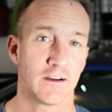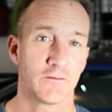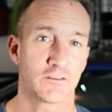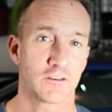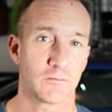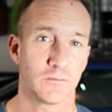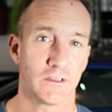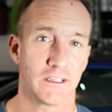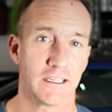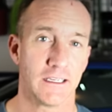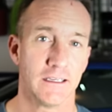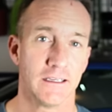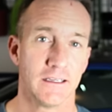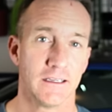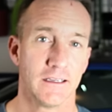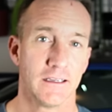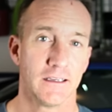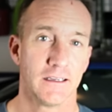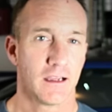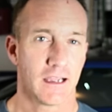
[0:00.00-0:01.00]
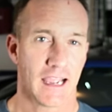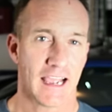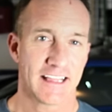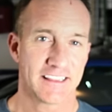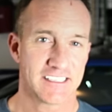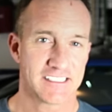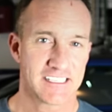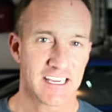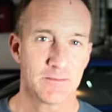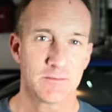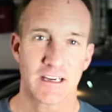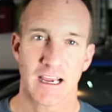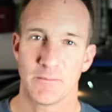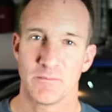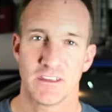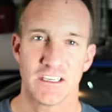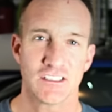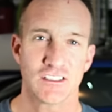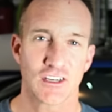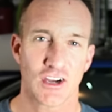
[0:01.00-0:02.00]
comfortably. At the same time,
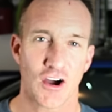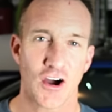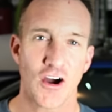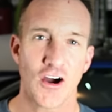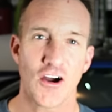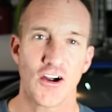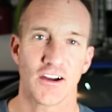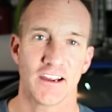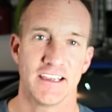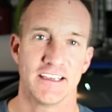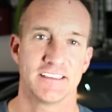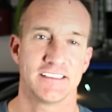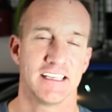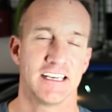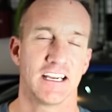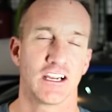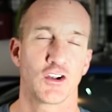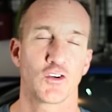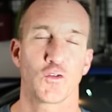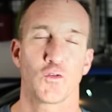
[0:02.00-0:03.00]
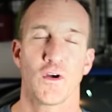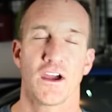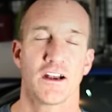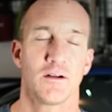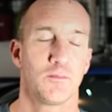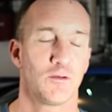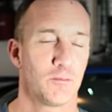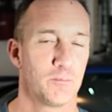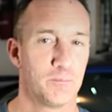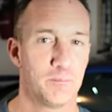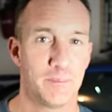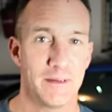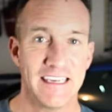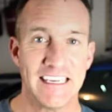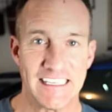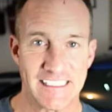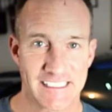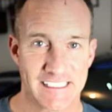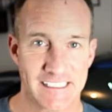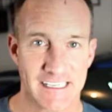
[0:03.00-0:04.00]
this car is an incredible
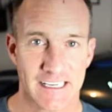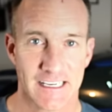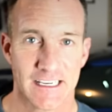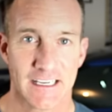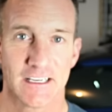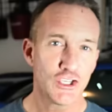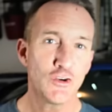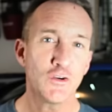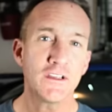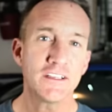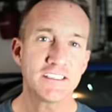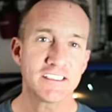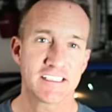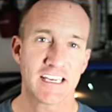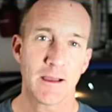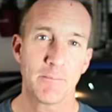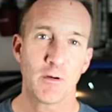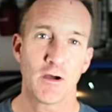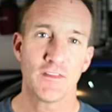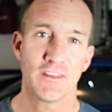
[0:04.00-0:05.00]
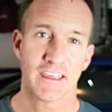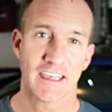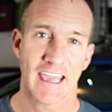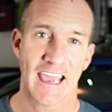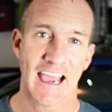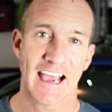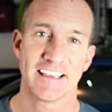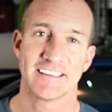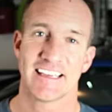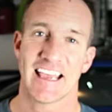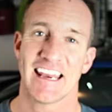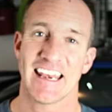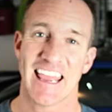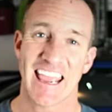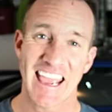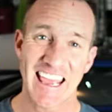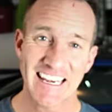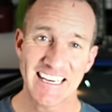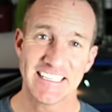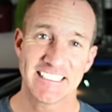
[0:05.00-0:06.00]
beast. You can step on the gas at
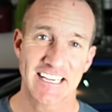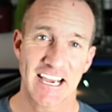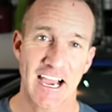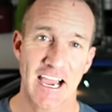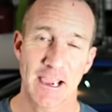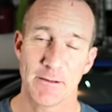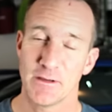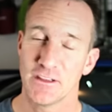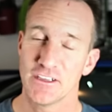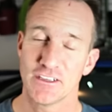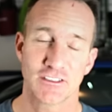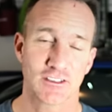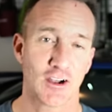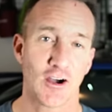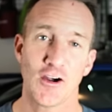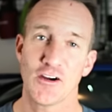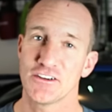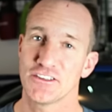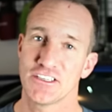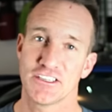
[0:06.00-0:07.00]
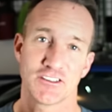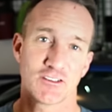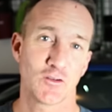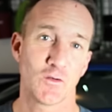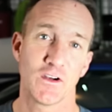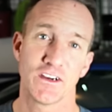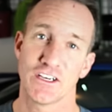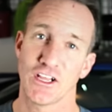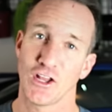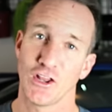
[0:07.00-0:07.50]
any time and this car is just going